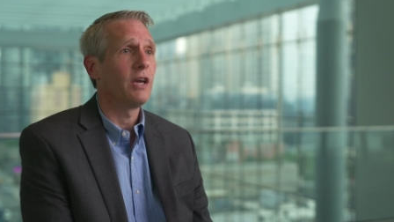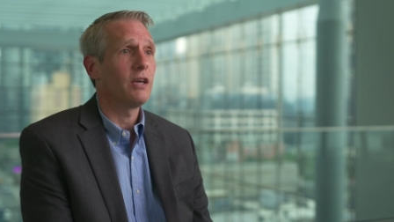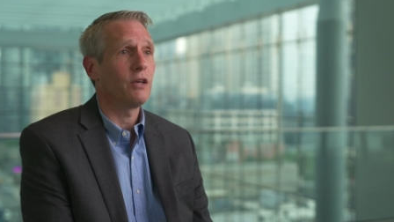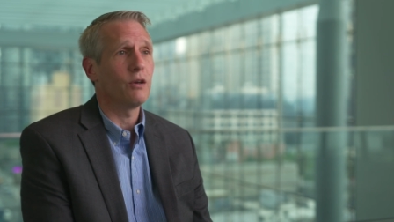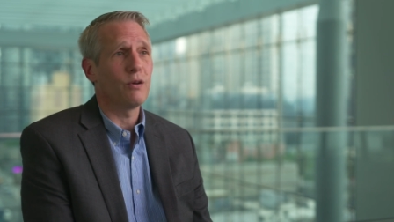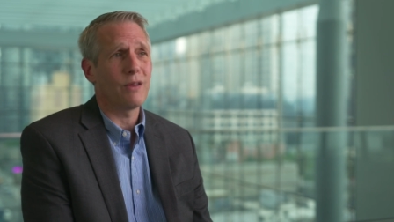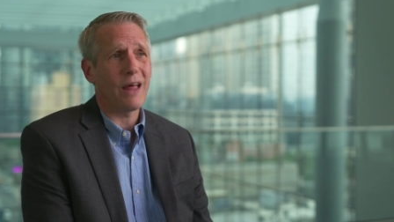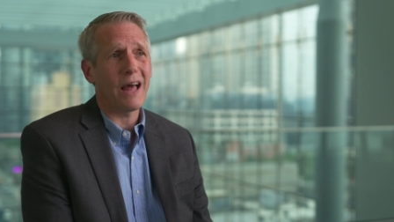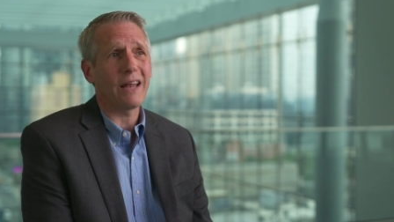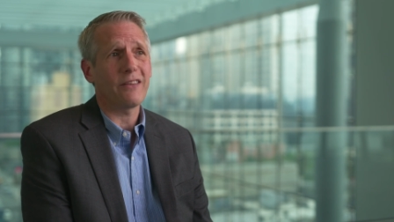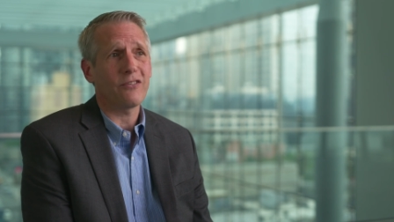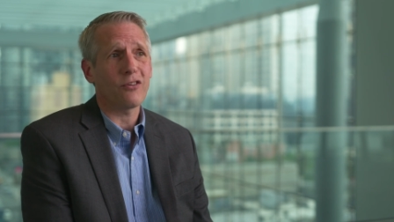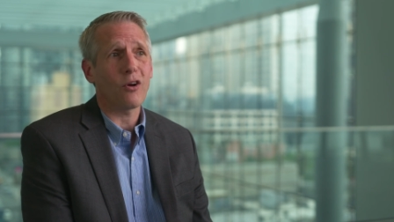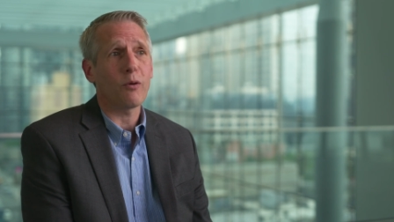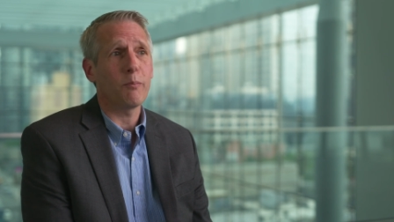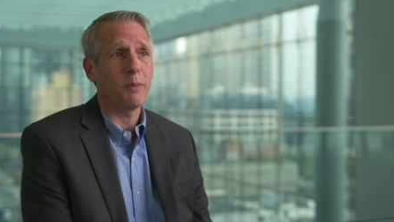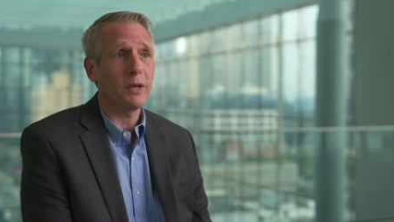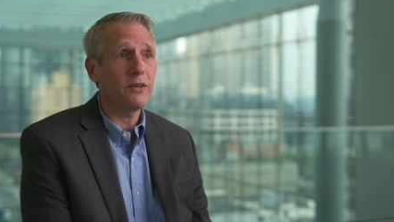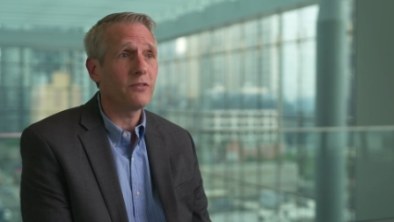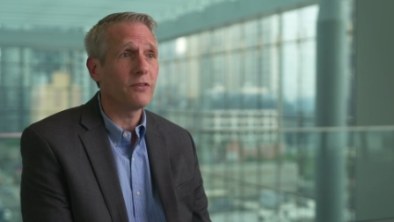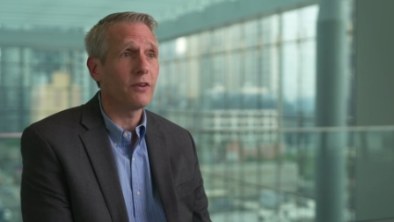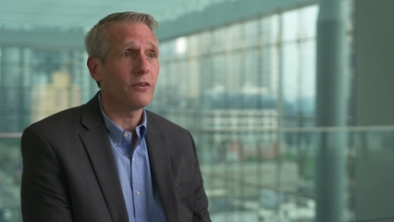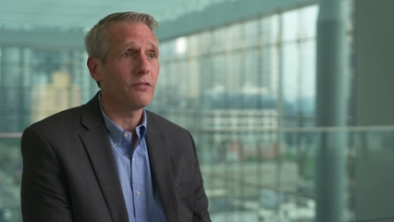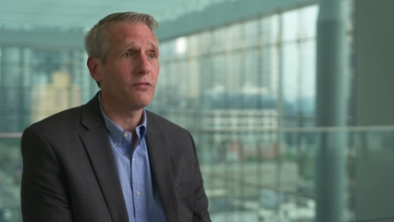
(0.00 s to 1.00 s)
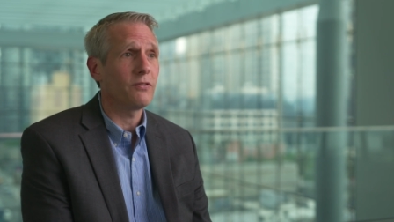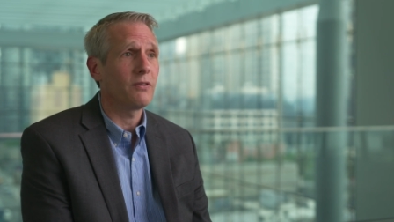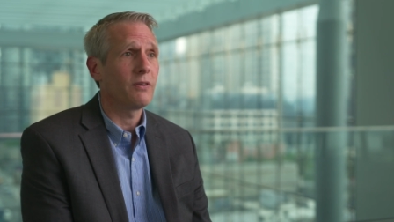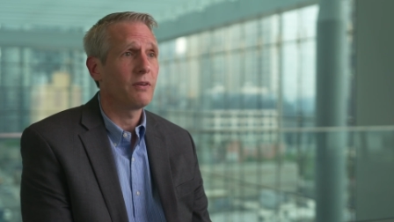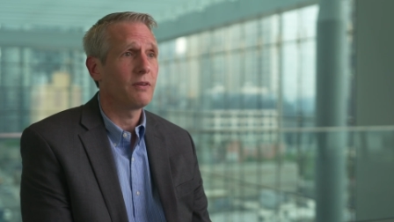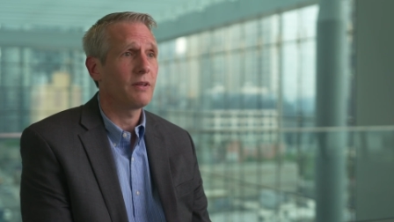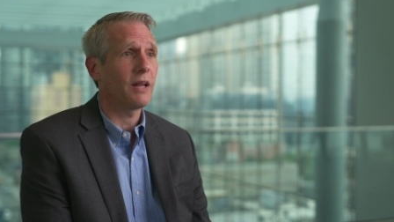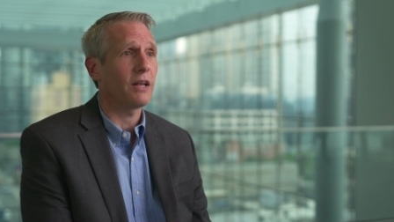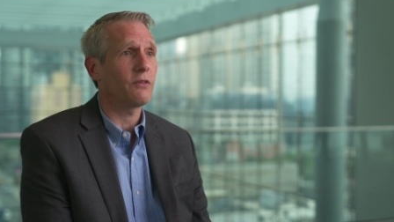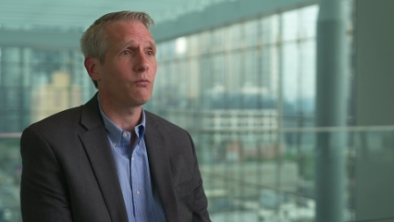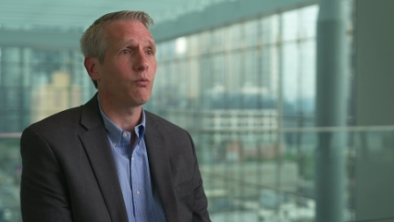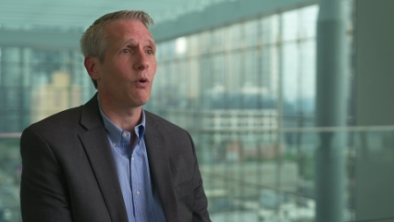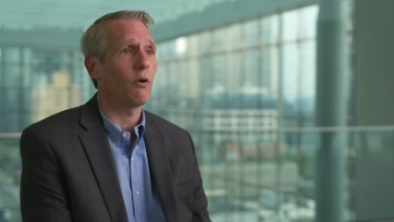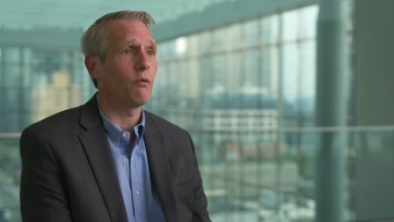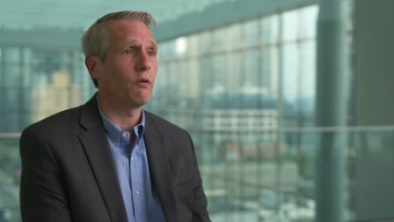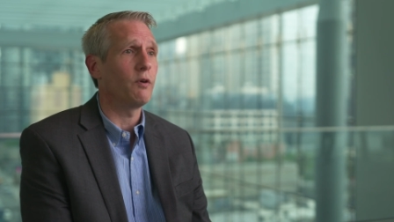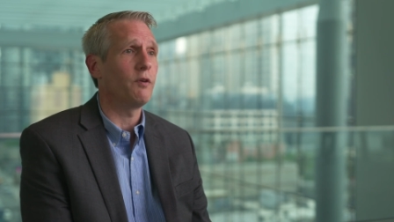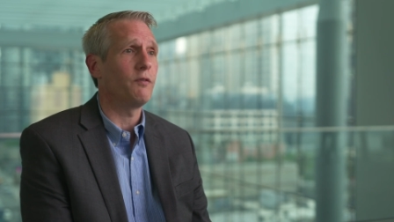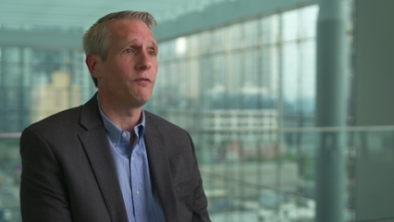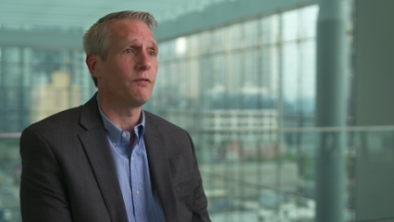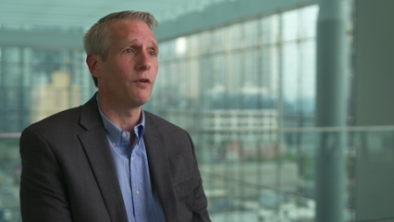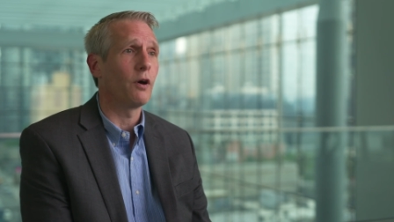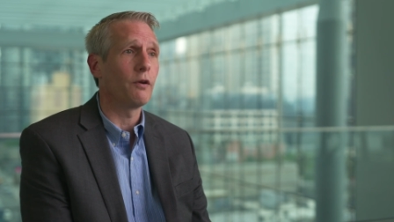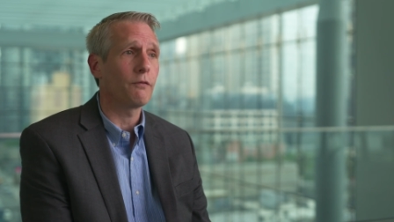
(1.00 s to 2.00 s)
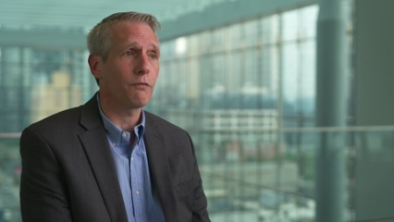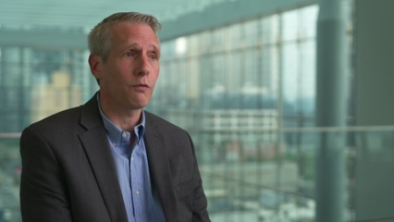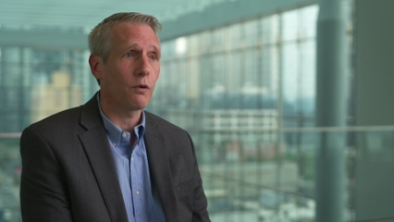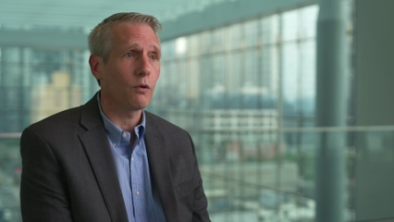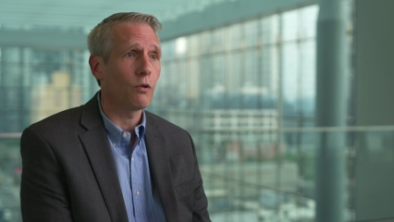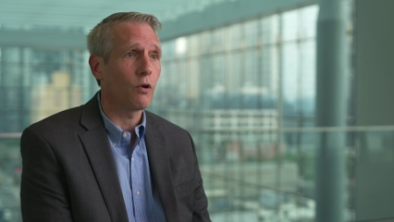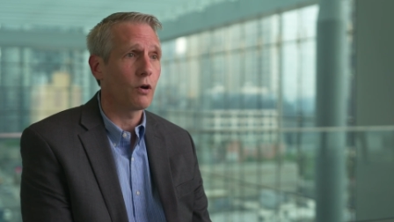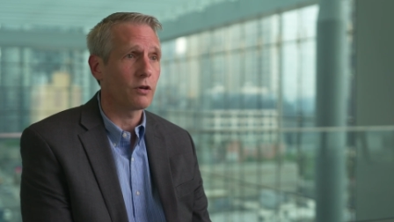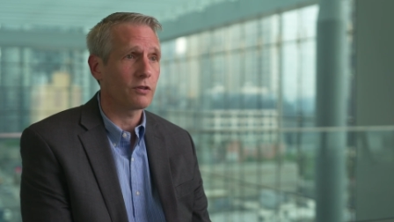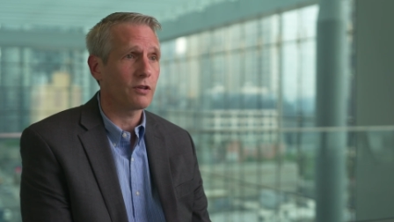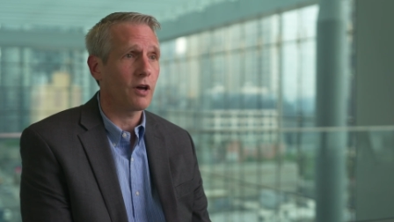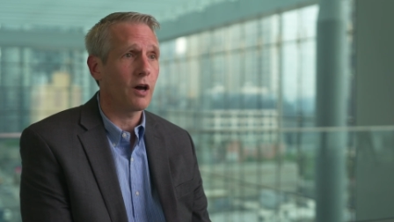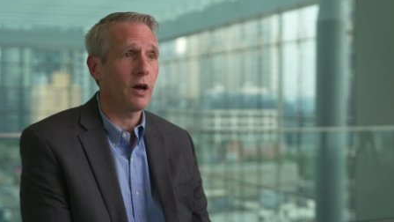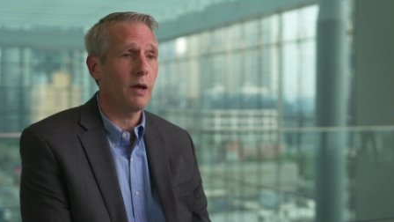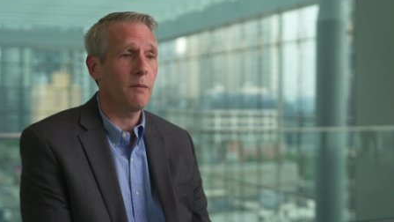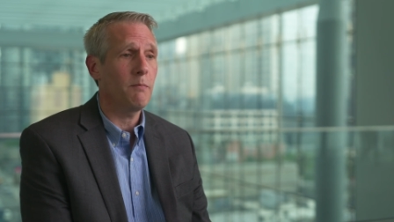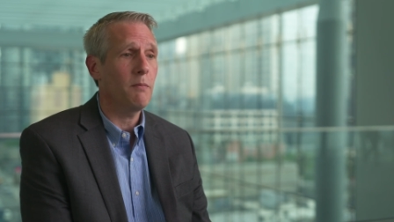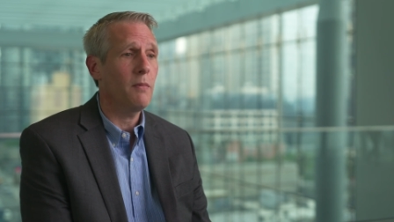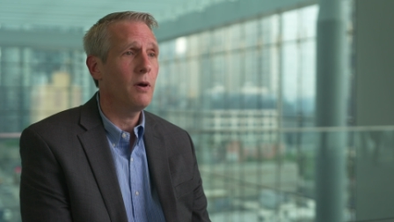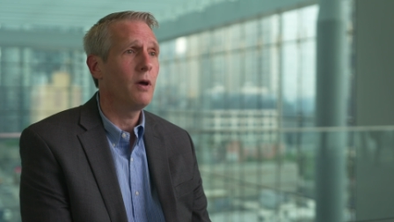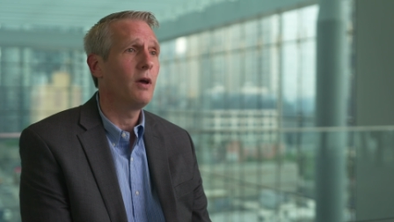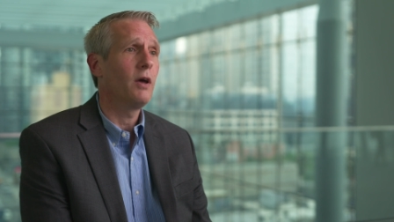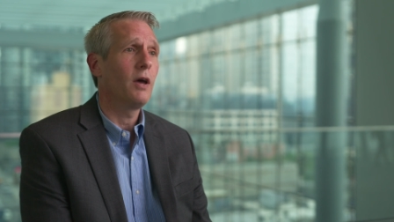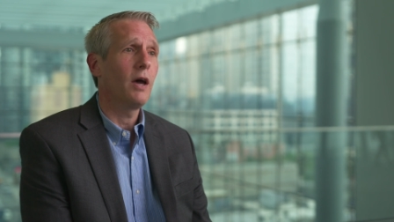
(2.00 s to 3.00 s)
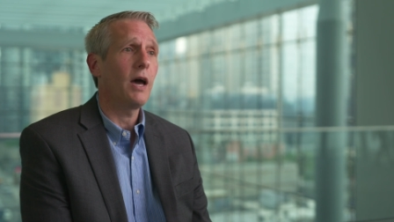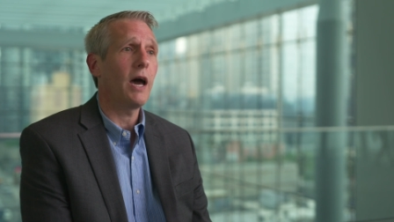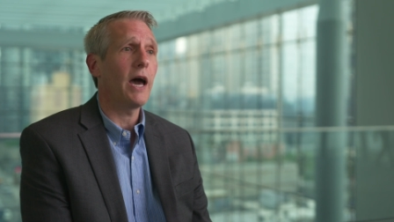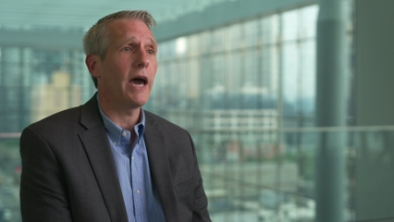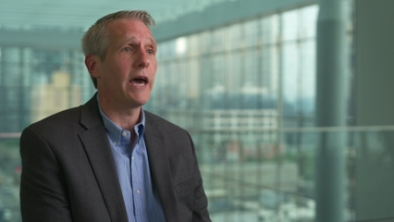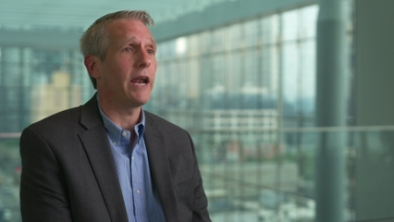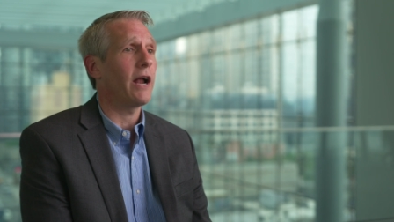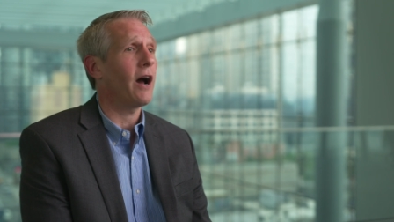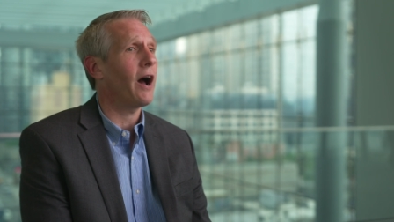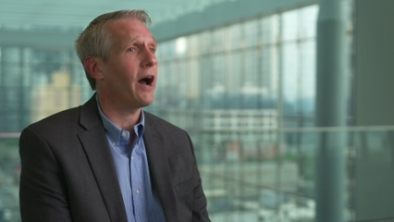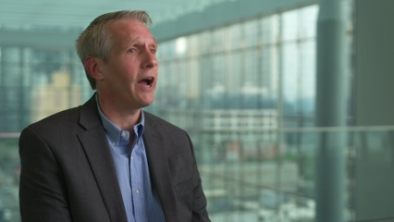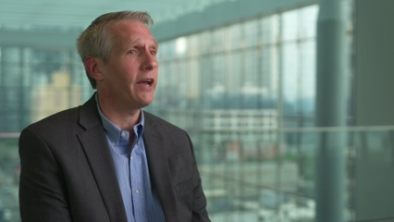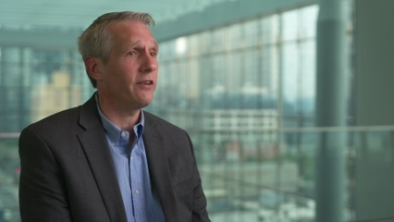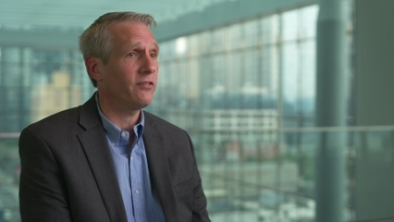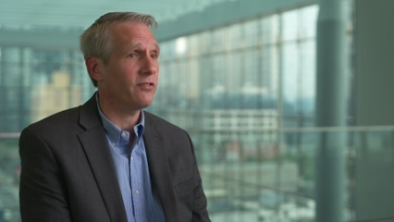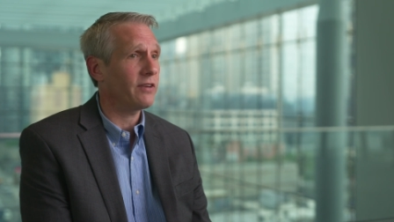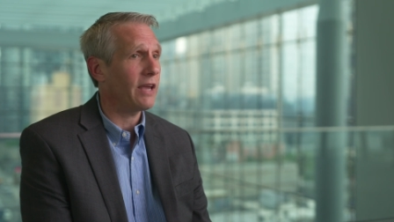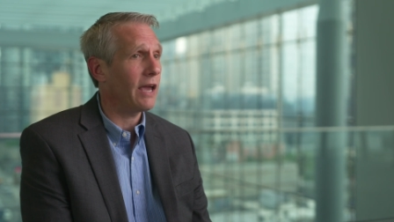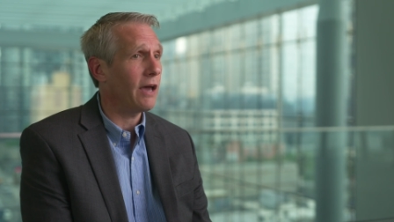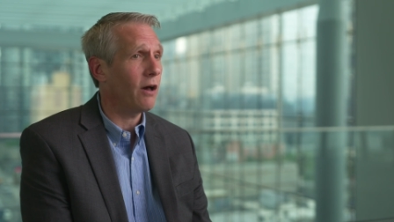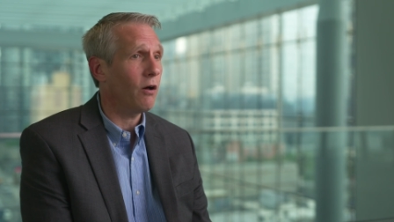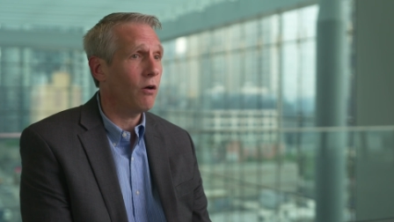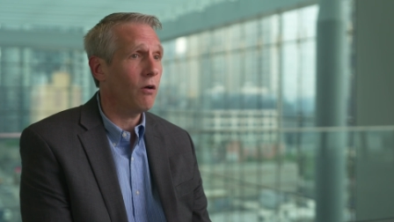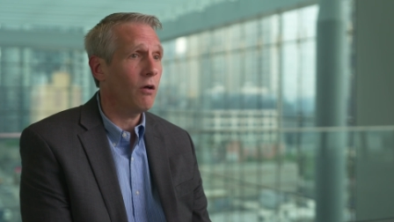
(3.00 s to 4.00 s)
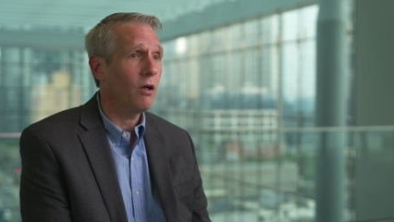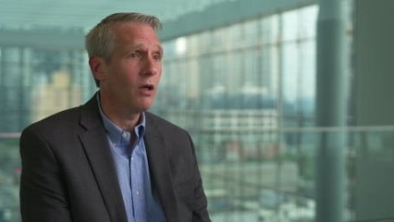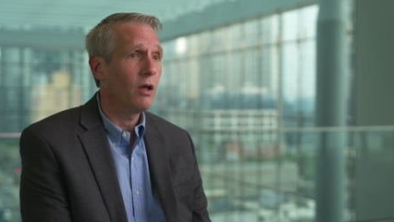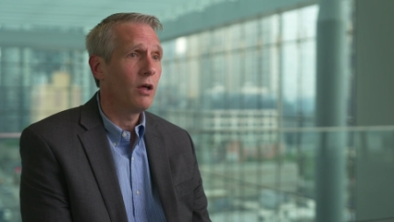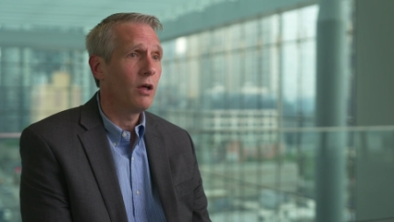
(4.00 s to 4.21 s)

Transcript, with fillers: You know, that's our business. That's what we've done for a long time at a high scale,